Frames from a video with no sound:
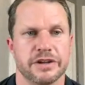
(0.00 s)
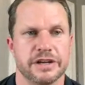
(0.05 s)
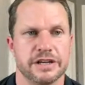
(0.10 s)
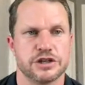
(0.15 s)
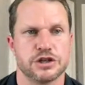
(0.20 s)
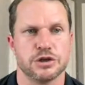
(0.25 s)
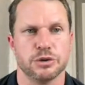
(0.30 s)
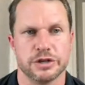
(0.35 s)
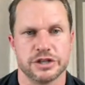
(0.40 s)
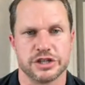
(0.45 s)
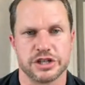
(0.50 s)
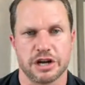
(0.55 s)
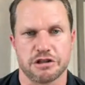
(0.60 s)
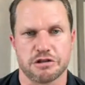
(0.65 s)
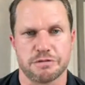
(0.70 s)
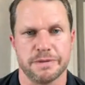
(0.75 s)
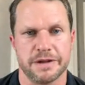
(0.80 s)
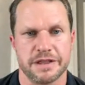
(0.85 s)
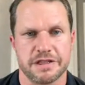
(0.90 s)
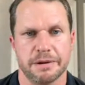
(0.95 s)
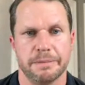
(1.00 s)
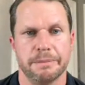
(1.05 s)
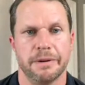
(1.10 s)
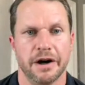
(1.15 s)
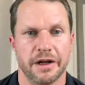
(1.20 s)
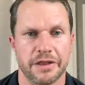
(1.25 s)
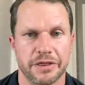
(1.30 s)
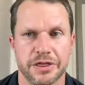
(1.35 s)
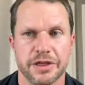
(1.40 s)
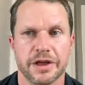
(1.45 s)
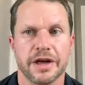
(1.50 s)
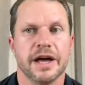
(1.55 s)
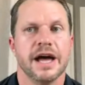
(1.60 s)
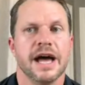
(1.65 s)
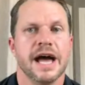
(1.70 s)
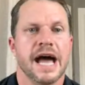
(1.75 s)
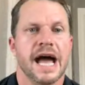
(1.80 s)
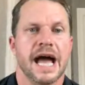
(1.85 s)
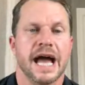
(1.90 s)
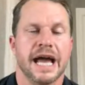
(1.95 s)
2 adjustments a month,
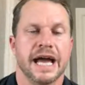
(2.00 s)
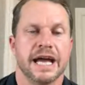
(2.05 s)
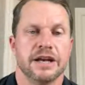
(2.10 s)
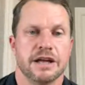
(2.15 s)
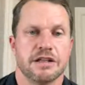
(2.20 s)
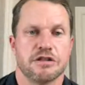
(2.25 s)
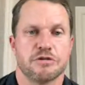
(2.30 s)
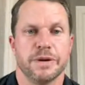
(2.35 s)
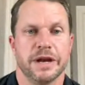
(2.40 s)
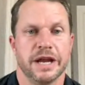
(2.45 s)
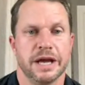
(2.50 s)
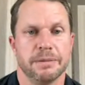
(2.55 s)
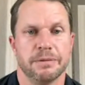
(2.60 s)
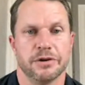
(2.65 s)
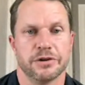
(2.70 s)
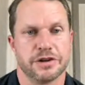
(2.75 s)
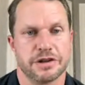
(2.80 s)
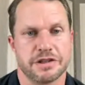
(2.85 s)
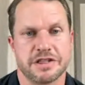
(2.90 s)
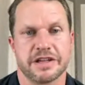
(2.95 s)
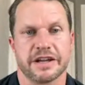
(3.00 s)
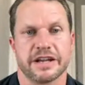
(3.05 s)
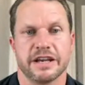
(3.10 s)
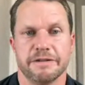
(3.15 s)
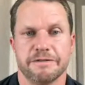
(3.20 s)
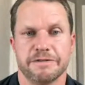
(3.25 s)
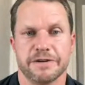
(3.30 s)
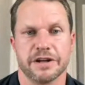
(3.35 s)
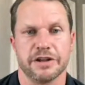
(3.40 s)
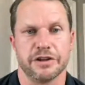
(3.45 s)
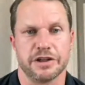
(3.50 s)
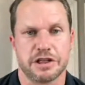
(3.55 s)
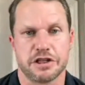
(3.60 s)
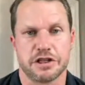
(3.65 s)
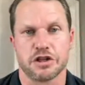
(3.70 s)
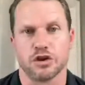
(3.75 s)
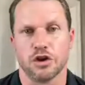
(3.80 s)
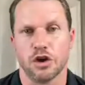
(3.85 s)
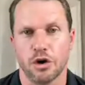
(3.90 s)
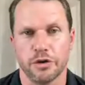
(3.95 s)
and has been able to significantly
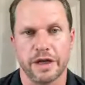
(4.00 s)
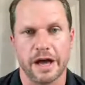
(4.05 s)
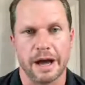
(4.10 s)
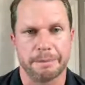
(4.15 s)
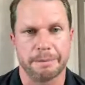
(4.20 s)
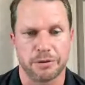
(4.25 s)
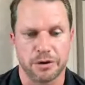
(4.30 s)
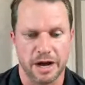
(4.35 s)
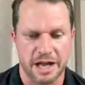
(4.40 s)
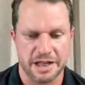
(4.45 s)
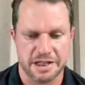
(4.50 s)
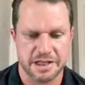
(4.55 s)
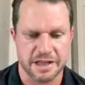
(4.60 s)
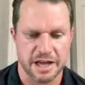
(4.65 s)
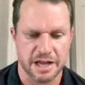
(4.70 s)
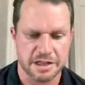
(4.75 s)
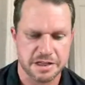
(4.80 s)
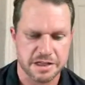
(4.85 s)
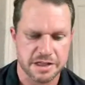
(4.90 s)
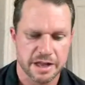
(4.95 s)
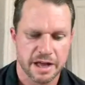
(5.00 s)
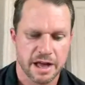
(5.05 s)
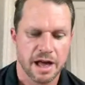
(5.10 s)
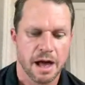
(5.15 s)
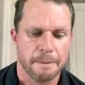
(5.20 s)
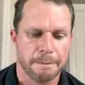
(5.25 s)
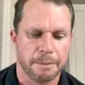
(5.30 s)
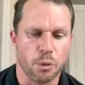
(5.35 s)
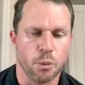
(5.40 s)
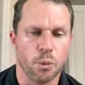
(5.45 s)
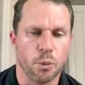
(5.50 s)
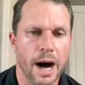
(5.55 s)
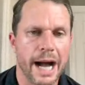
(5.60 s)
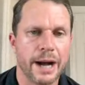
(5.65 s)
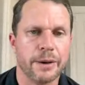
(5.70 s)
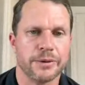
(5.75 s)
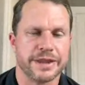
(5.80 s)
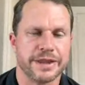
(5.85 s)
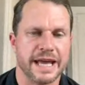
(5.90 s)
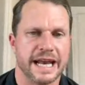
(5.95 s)
slow that process. But why
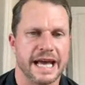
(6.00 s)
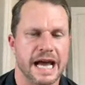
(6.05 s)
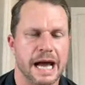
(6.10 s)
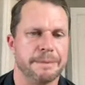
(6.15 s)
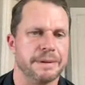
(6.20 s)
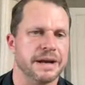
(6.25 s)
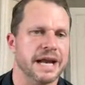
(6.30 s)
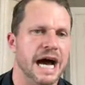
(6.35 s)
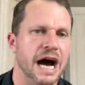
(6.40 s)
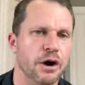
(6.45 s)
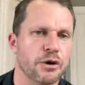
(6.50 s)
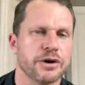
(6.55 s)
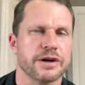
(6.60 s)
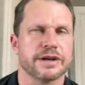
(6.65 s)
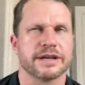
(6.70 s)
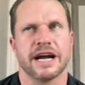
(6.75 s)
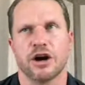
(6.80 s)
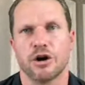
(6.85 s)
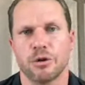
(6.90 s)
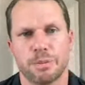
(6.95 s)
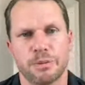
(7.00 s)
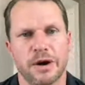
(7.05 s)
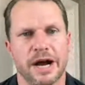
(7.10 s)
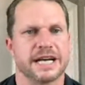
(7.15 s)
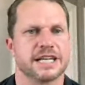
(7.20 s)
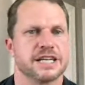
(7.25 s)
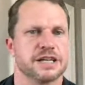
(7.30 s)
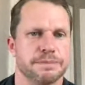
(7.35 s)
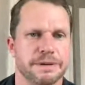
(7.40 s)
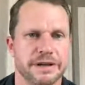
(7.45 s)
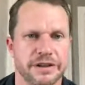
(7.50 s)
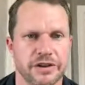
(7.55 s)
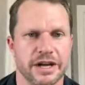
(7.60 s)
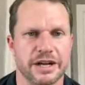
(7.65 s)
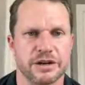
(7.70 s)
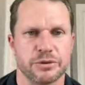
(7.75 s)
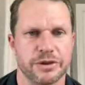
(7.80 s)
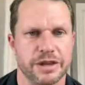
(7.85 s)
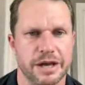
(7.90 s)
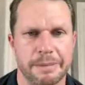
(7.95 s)
would that happen? How could chiropractic be linked
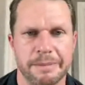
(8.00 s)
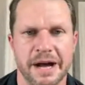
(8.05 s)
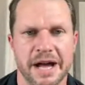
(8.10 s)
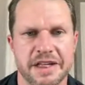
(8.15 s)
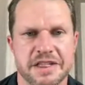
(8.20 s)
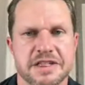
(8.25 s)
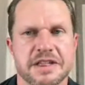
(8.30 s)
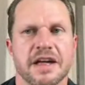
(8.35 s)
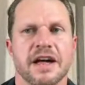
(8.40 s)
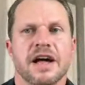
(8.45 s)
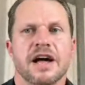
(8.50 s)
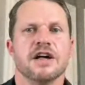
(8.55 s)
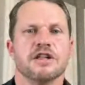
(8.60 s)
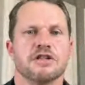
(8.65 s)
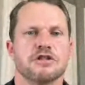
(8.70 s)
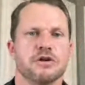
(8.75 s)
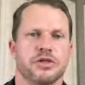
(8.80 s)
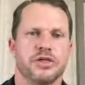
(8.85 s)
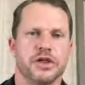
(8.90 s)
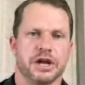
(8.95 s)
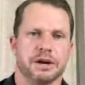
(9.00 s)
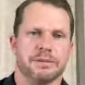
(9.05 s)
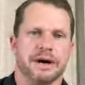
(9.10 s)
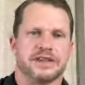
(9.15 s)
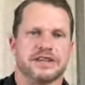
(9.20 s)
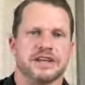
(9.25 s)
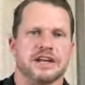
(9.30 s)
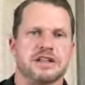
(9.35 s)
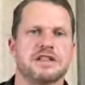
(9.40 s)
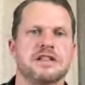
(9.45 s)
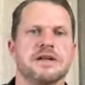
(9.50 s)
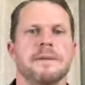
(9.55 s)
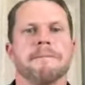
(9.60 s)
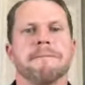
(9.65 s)
with MS? So think about this.